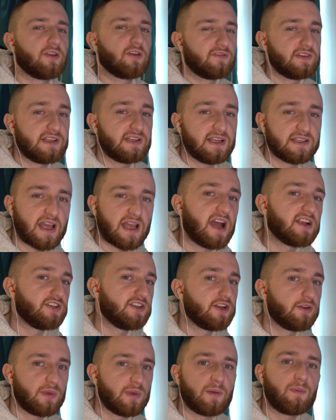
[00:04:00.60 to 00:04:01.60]
obviously it's actually
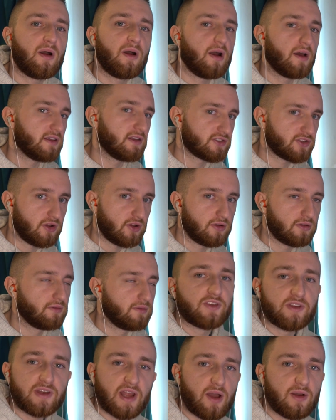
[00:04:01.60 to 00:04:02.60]
going to be a part of the song.
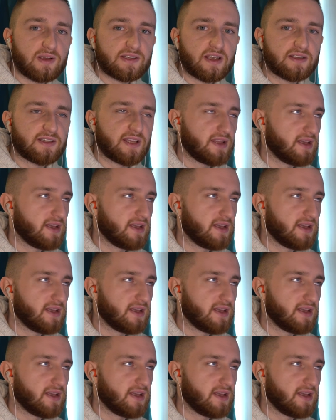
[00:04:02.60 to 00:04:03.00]
So now it sounds like